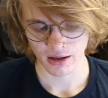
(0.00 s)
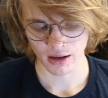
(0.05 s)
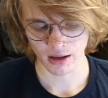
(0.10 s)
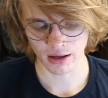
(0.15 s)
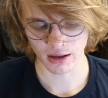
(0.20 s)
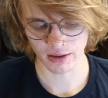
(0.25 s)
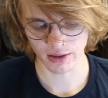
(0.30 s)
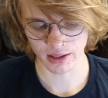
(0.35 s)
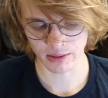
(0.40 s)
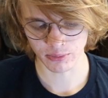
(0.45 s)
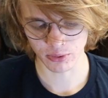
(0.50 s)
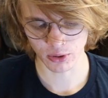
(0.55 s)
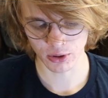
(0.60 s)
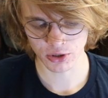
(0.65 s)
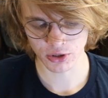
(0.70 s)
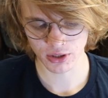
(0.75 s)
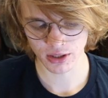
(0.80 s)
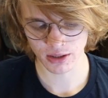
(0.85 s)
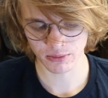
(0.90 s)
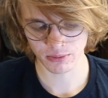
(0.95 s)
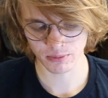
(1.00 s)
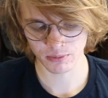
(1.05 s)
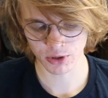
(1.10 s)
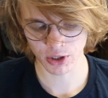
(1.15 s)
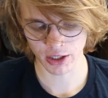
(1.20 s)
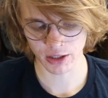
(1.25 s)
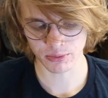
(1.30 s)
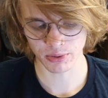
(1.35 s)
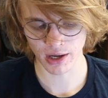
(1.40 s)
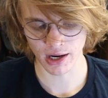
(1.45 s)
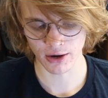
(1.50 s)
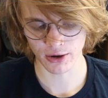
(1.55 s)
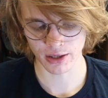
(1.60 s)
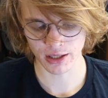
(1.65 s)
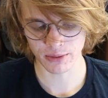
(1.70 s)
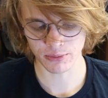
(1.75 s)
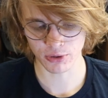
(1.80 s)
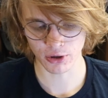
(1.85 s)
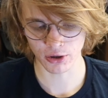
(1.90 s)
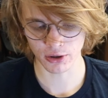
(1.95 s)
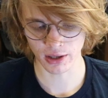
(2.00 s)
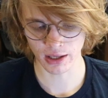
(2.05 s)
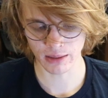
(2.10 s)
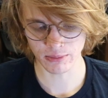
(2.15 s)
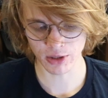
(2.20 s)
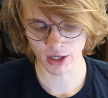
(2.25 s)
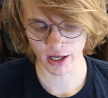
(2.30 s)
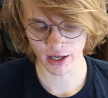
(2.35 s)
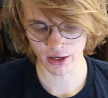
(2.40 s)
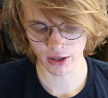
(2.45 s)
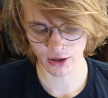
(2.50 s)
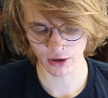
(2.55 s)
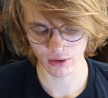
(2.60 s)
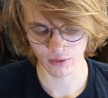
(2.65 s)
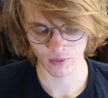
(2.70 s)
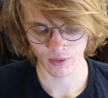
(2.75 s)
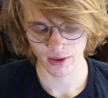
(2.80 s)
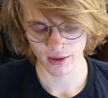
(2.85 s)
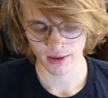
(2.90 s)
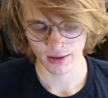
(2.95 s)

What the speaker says: like portrait, shutter priority, programmed auto,